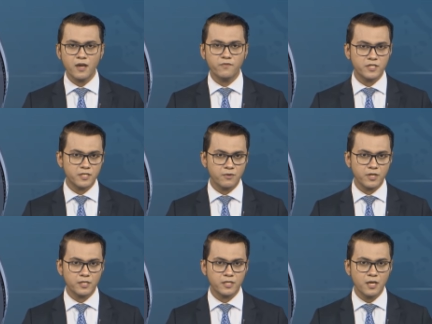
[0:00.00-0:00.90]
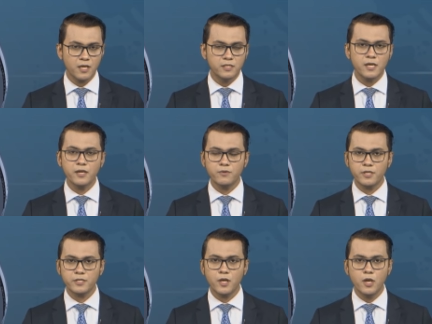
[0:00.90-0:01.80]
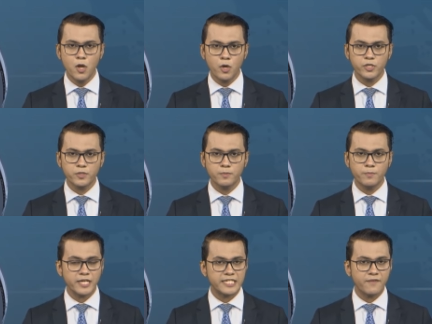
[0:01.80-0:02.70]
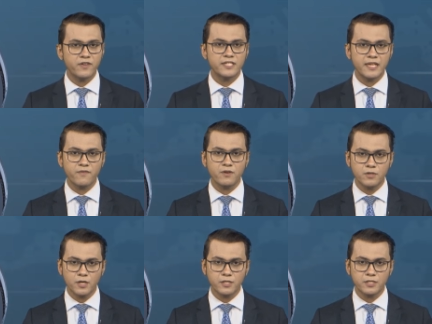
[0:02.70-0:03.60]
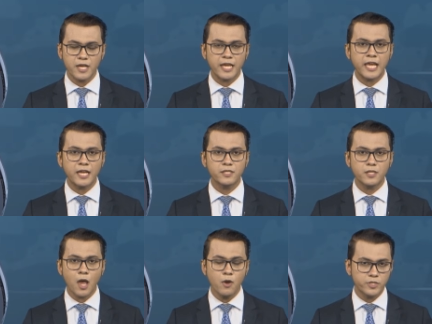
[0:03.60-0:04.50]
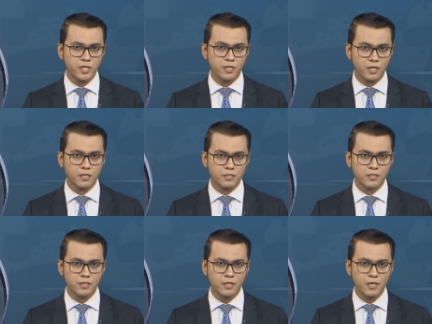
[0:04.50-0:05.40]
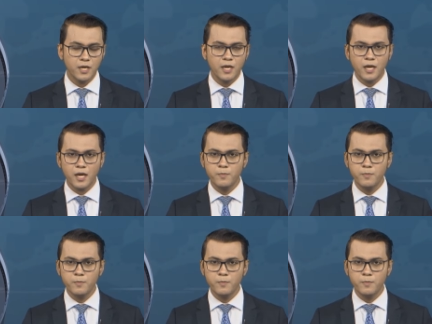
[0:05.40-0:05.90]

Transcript: of the series, Tigris lost by 77 runs against OC Girls. In